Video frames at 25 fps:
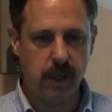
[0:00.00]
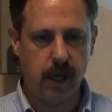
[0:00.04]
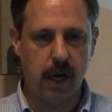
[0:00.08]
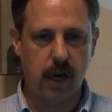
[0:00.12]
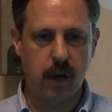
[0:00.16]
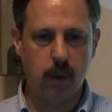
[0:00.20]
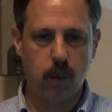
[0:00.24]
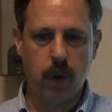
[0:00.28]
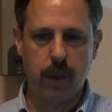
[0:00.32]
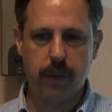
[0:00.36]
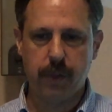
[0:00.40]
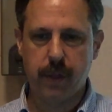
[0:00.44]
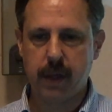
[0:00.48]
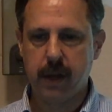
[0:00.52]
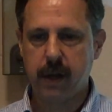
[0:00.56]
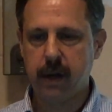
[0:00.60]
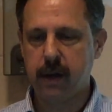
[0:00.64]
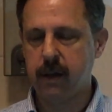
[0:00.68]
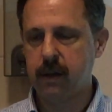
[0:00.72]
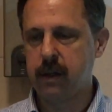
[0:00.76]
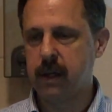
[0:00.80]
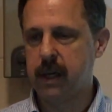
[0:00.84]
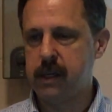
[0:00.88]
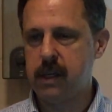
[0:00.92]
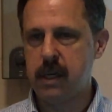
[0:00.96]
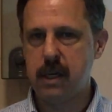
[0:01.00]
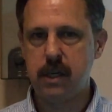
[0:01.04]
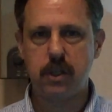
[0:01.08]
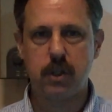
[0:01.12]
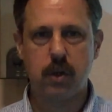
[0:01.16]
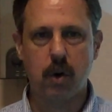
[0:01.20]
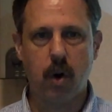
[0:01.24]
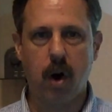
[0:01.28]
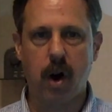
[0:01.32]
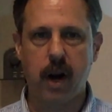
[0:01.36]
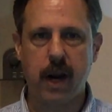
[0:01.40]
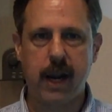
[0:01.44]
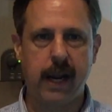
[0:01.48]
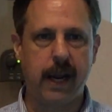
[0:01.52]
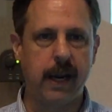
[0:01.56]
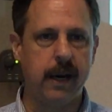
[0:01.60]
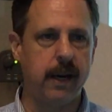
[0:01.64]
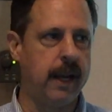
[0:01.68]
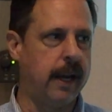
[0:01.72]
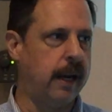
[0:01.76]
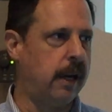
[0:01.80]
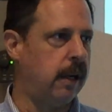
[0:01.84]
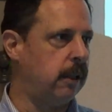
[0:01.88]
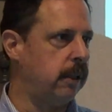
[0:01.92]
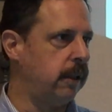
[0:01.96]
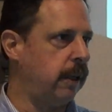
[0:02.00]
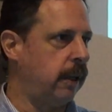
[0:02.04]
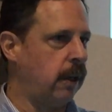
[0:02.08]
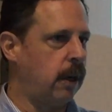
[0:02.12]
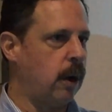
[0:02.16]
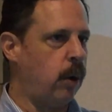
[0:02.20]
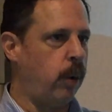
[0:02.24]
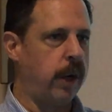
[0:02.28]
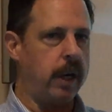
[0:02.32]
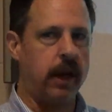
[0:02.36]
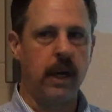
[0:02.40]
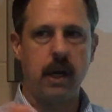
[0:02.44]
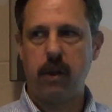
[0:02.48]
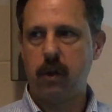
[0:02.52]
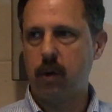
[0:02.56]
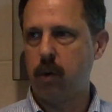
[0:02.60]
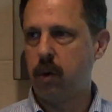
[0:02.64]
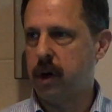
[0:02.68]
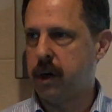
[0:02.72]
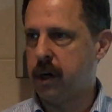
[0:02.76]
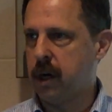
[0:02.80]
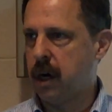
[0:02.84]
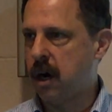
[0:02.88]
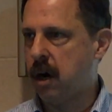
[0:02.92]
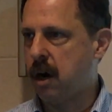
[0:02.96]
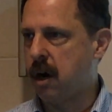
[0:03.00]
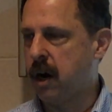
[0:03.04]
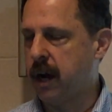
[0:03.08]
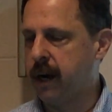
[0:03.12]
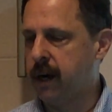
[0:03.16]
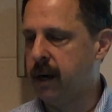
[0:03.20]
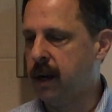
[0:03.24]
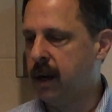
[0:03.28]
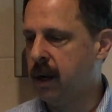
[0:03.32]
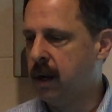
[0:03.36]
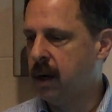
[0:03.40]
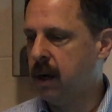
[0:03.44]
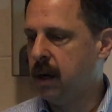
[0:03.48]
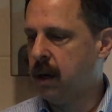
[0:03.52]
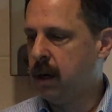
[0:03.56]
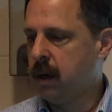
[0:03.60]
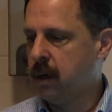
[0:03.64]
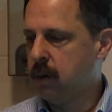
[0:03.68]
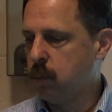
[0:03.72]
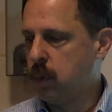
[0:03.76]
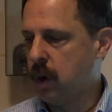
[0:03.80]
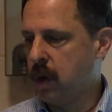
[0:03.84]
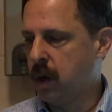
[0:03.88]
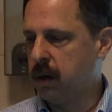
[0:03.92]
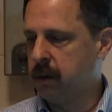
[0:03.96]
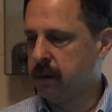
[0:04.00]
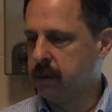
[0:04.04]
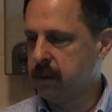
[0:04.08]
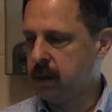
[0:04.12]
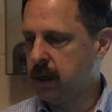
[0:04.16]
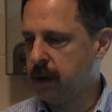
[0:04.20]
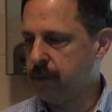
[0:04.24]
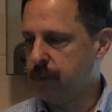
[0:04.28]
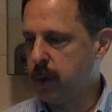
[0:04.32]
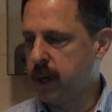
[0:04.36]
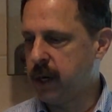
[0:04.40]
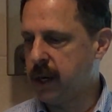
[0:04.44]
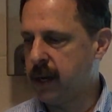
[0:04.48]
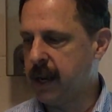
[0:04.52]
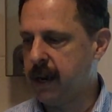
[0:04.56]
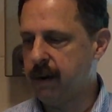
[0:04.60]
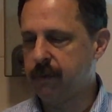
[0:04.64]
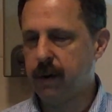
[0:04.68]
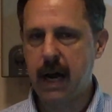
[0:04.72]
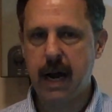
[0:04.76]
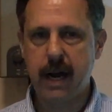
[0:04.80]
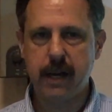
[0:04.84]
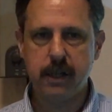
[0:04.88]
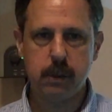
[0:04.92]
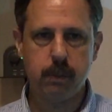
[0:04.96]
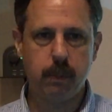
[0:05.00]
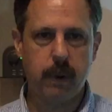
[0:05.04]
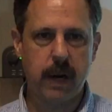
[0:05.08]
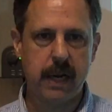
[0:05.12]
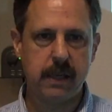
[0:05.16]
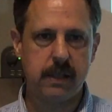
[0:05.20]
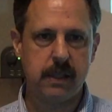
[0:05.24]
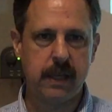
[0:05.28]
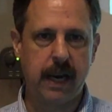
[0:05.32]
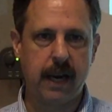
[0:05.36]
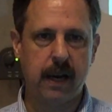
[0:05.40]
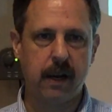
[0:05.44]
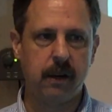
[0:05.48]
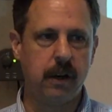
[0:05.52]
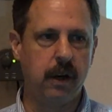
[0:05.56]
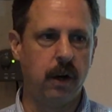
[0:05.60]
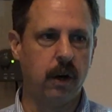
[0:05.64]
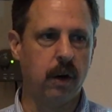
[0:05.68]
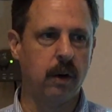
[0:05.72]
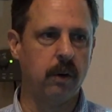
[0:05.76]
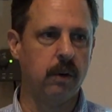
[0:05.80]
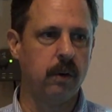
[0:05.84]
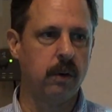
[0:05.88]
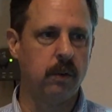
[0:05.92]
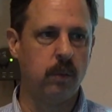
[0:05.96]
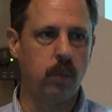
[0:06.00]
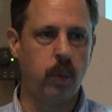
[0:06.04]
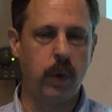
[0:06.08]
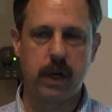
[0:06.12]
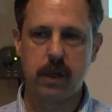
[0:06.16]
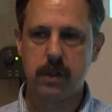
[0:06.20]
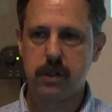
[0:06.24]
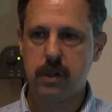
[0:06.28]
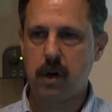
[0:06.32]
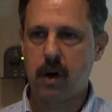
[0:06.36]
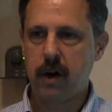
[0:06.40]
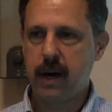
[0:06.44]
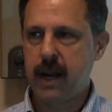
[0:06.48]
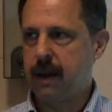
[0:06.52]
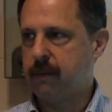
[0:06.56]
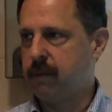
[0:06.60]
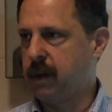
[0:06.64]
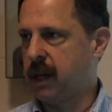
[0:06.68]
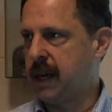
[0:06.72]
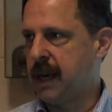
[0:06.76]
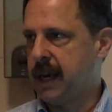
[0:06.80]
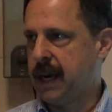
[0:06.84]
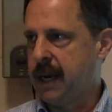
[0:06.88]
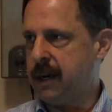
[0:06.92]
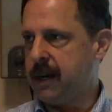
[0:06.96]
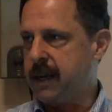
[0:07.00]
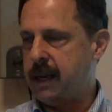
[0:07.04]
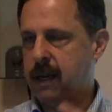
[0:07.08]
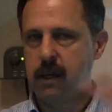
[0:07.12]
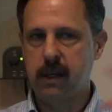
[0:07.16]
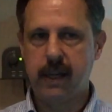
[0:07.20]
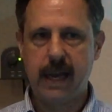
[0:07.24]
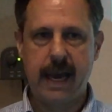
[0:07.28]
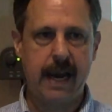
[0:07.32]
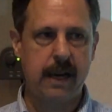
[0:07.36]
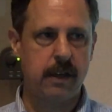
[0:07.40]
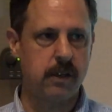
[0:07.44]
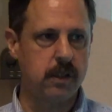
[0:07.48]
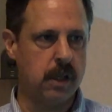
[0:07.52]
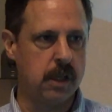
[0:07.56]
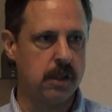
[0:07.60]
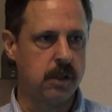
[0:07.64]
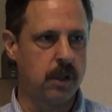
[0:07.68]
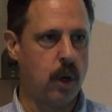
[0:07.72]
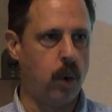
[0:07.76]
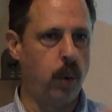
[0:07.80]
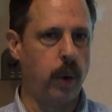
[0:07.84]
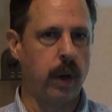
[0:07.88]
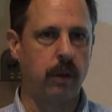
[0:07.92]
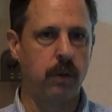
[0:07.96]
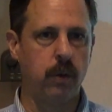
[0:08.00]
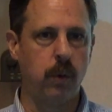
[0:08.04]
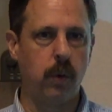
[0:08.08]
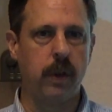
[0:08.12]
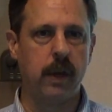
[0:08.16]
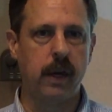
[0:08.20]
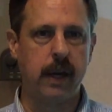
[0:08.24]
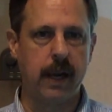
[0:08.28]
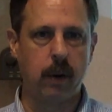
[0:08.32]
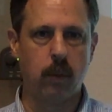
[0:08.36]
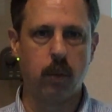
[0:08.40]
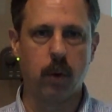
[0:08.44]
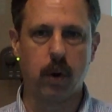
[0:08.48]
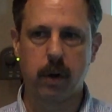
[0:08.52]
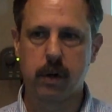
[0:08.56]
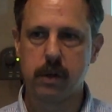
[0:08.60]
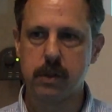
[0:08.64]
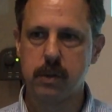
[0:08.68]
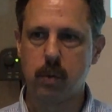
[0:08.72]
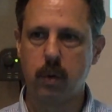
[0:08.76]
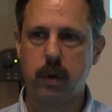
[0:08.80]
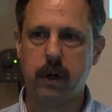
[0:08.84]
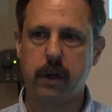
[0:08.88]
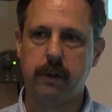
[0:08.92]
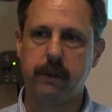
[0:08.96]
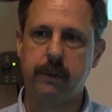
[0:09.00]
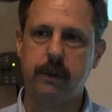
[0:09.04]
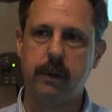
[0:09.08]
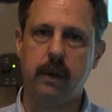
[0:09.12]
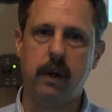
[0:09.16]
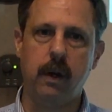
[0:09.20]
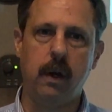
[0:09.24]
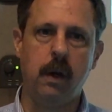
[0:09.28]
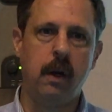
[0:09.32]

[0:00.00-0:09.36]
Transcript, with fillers: you know, with a D-Star handheld and going hither and yon. Well, if we could have hotspots out here, we could start having handheld access going through the network as well.